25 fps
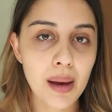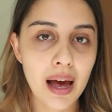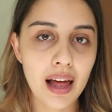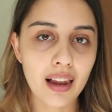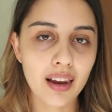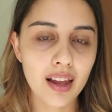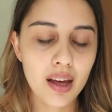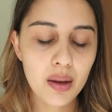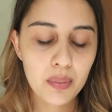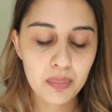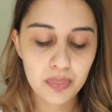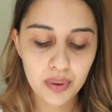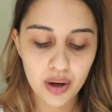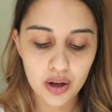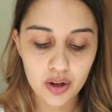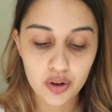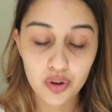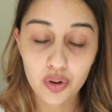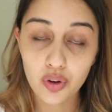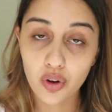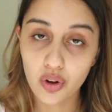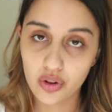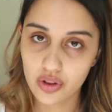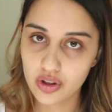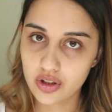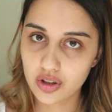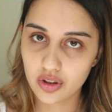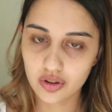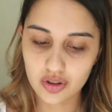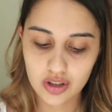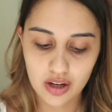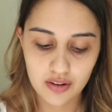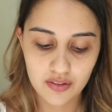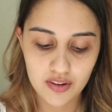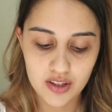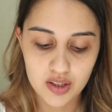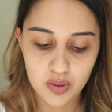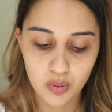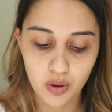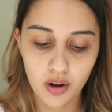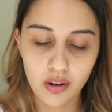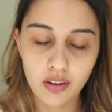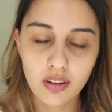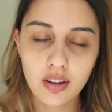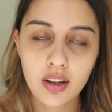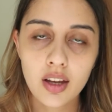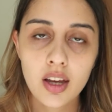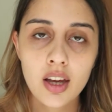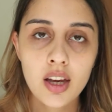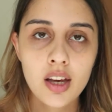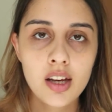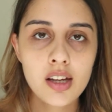palette, but not the Dolce Vita one.